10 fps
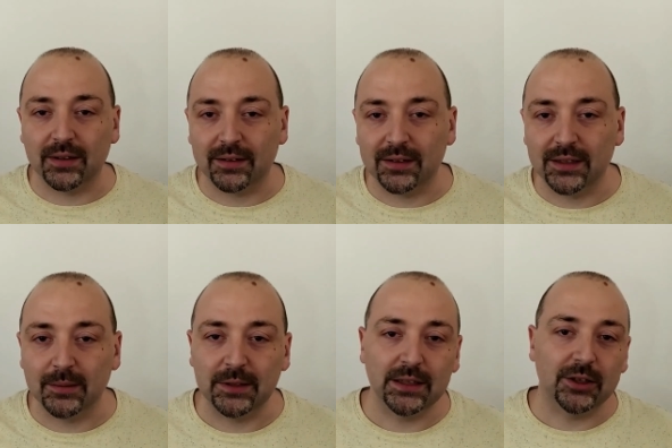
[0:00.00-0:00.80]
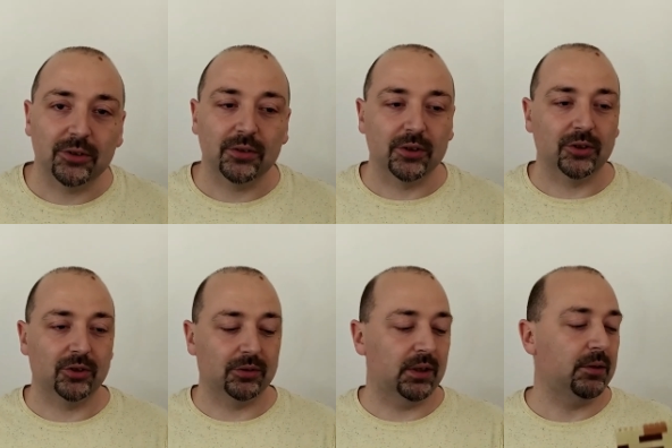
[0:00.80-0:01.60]
other discriminations,
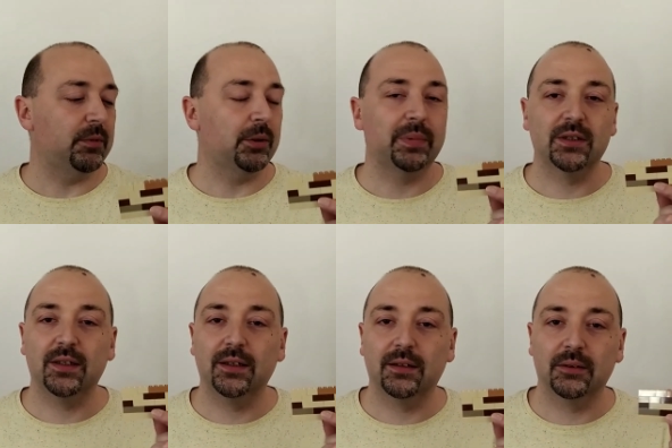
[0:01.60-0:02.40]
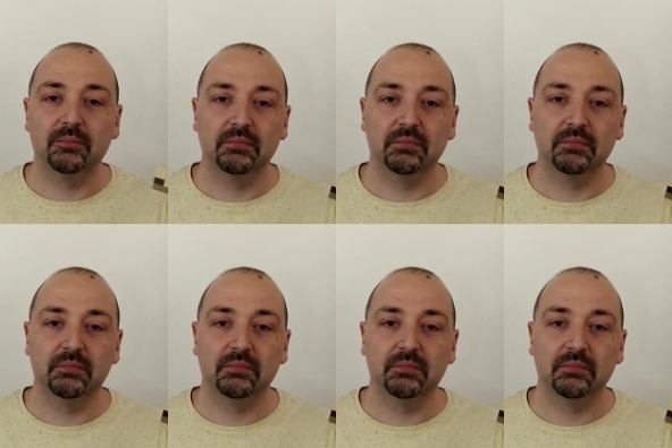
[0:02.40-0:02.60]
so let me represent,